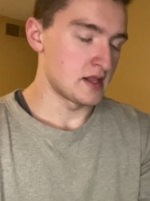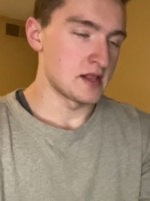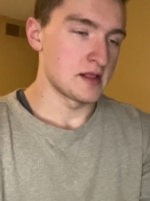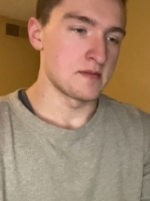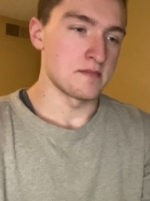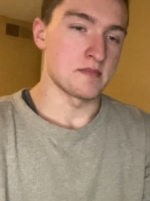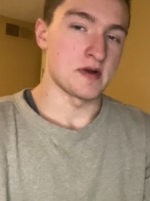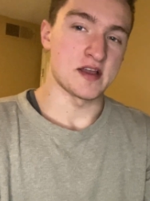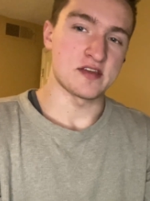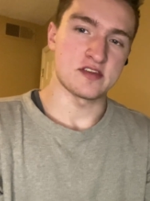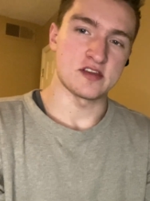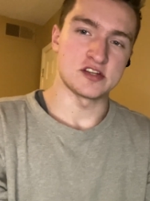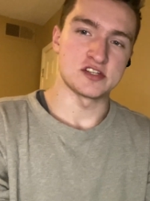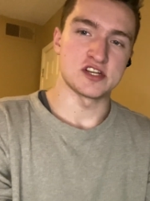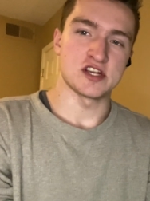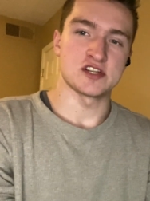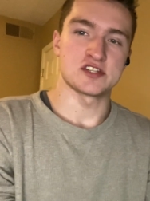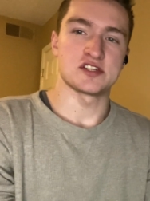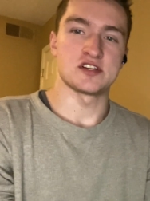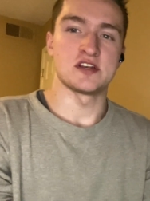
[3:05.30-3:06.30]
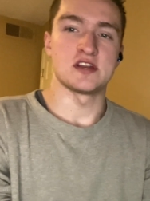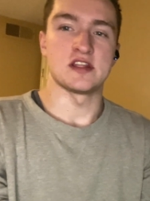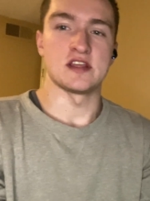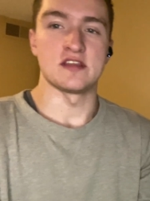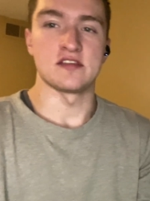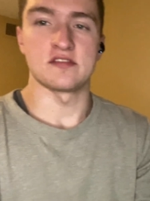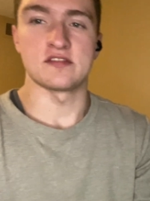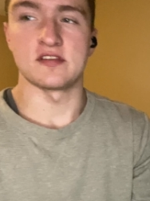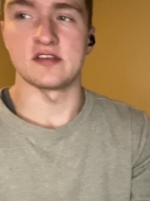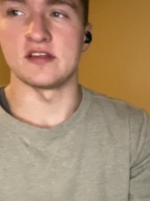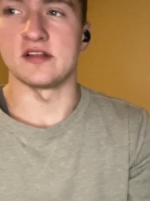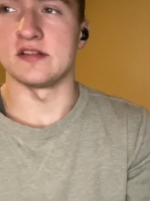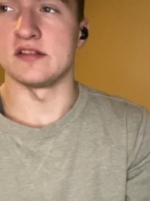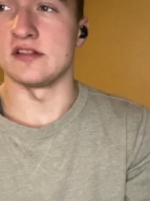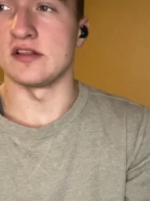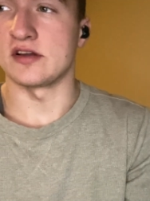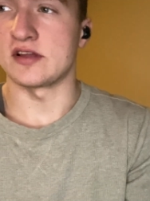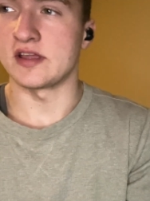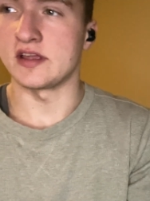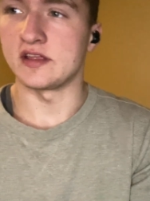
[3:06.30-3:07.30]
My suggestion is to
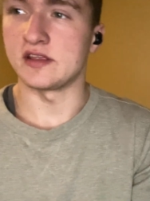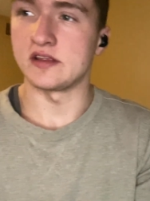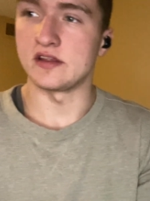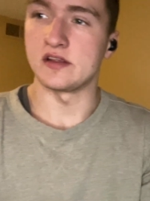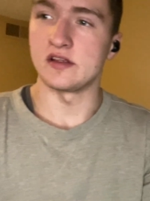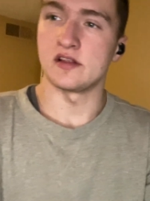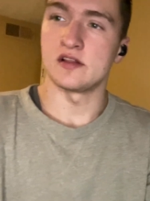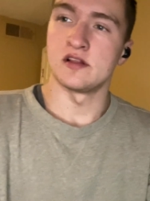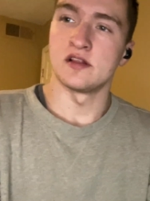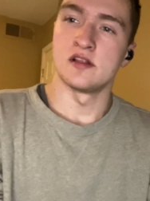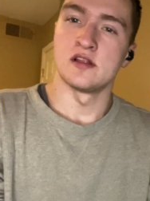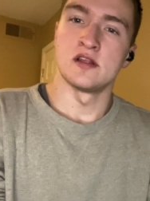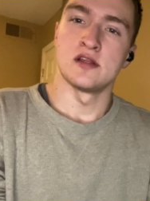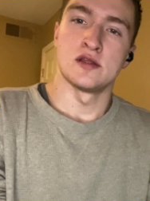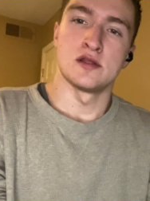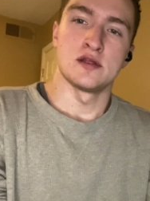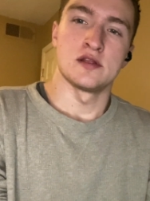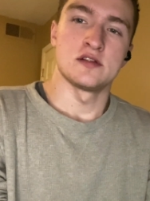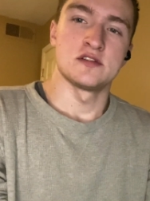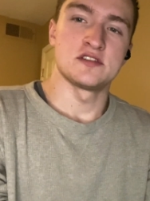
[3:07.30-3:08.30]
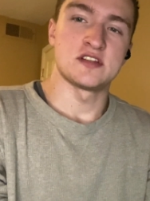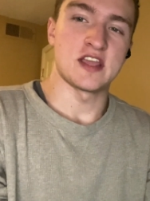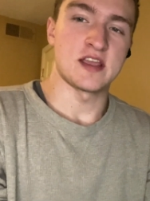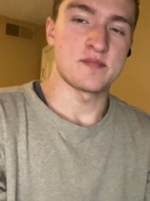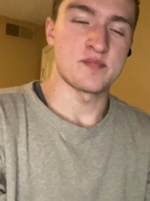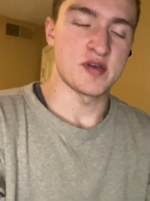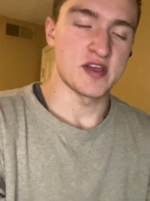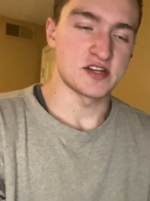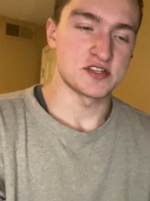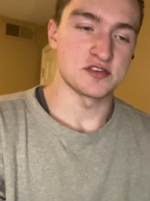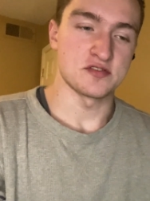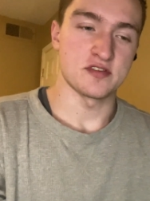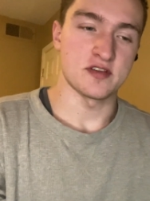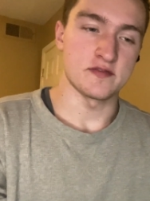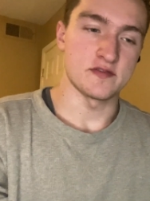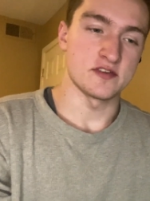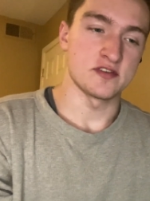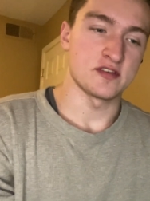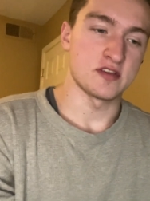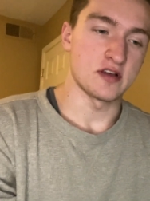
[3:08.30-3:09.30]
take pictures
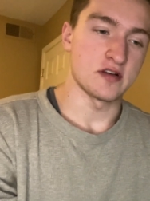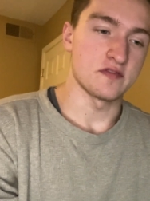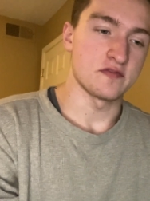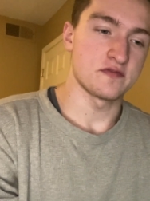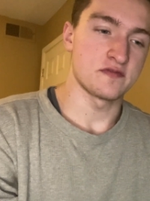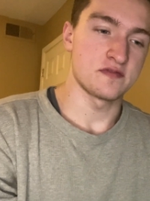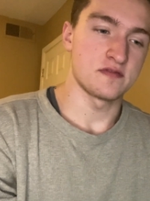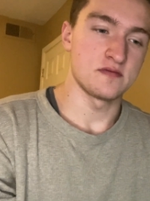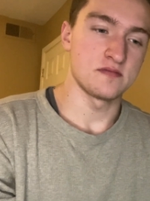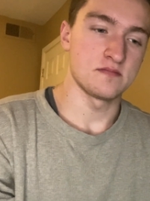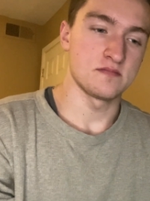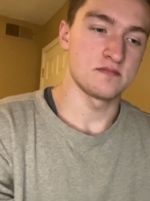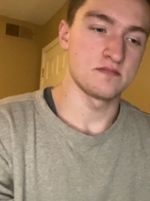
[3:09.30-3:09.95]
of yourself